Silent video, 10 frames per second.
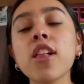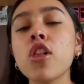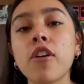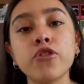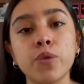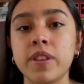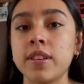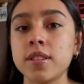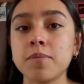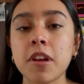love doing
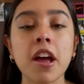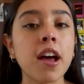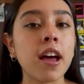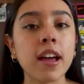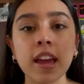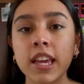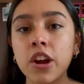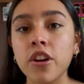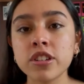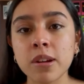this.
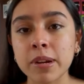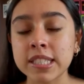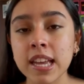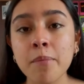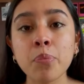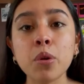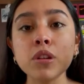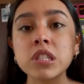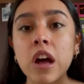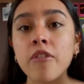Here are some
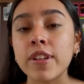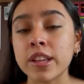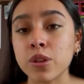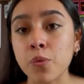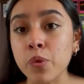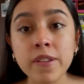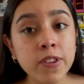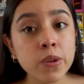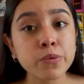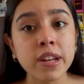examples of like the
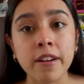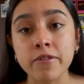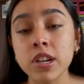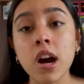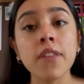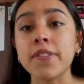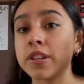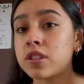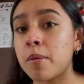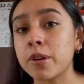reviews that I've done, the
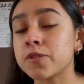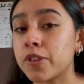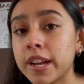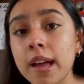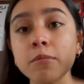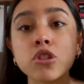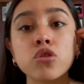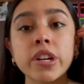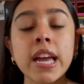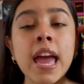summaries for
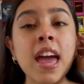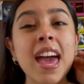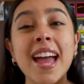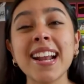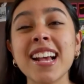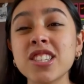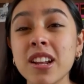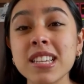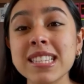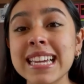chemistry, and it has
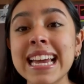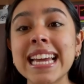honestly